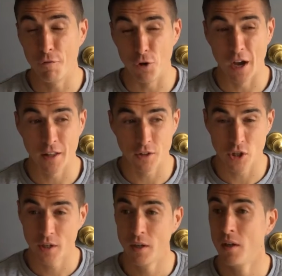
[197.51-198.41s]
food
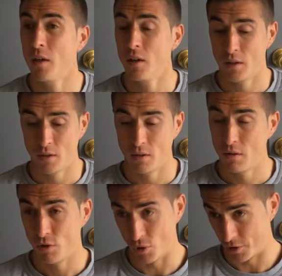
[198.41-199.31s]
allergy,
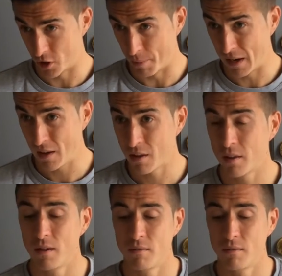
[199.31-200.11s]
shortness of breath,